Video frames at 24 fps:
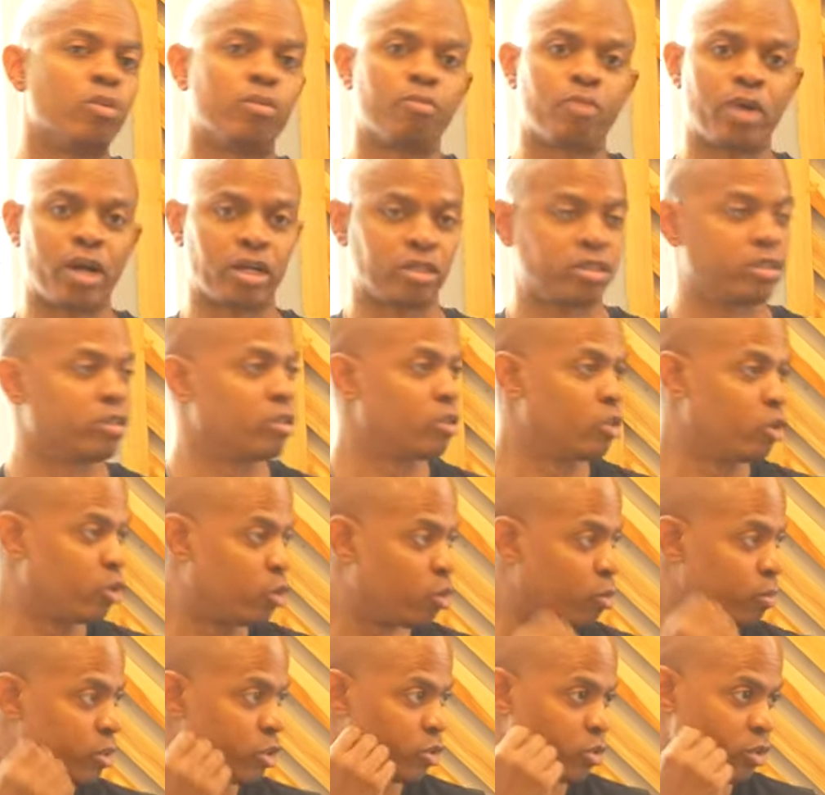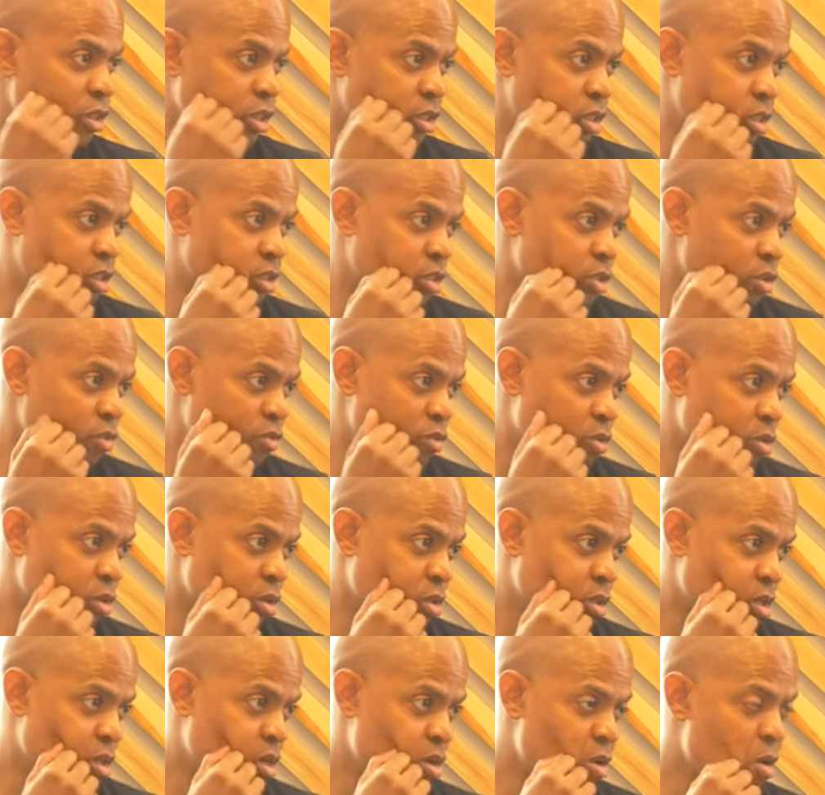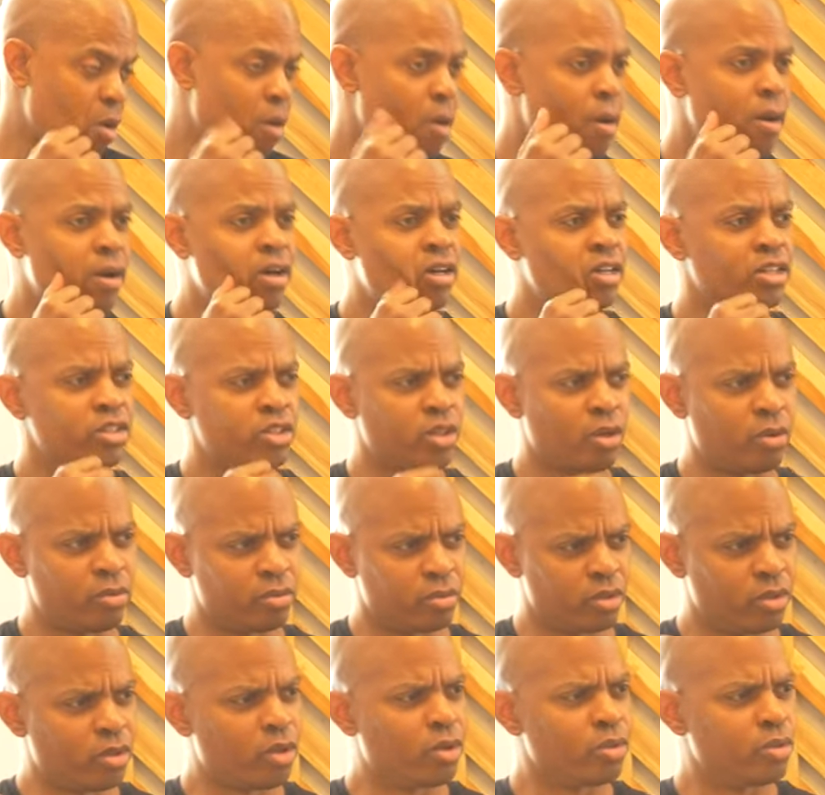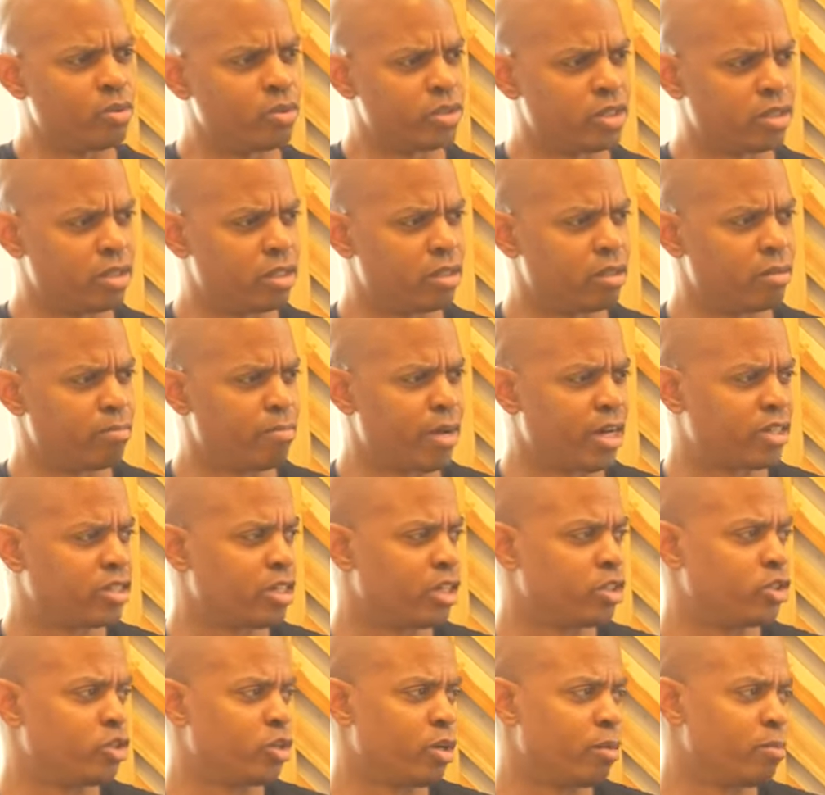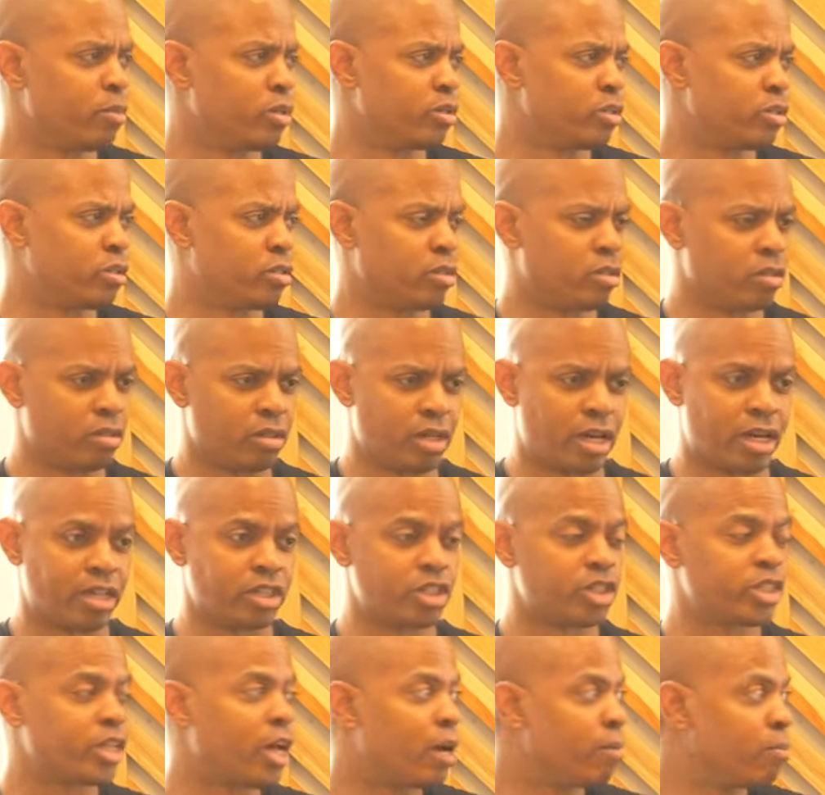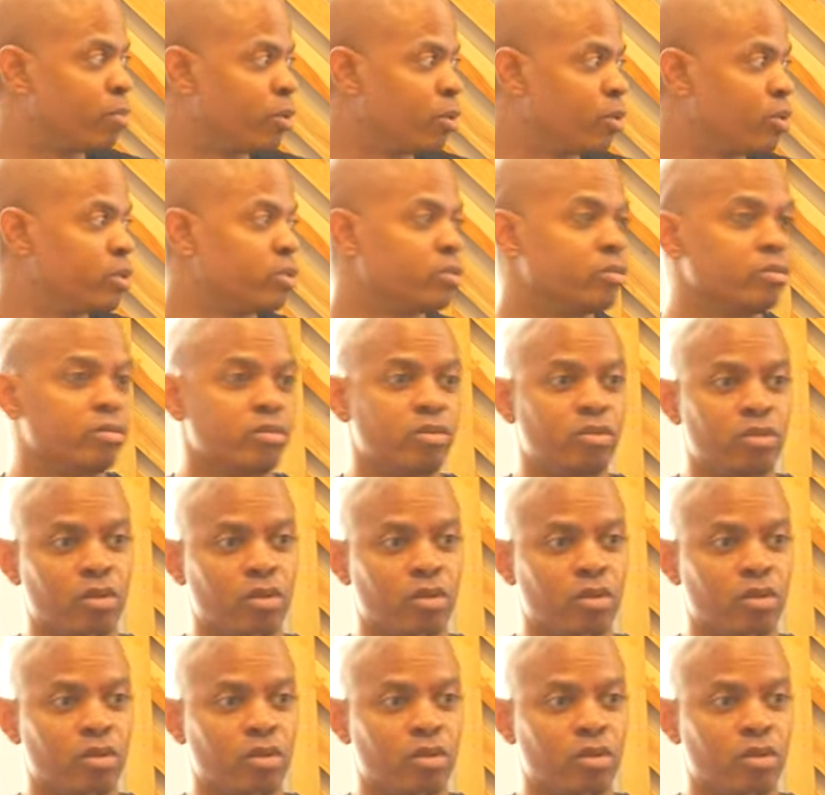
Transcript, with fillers: were practicing the Lukumi tradition and so forth. So you know you would see the Bata drummers, the ensemble, and you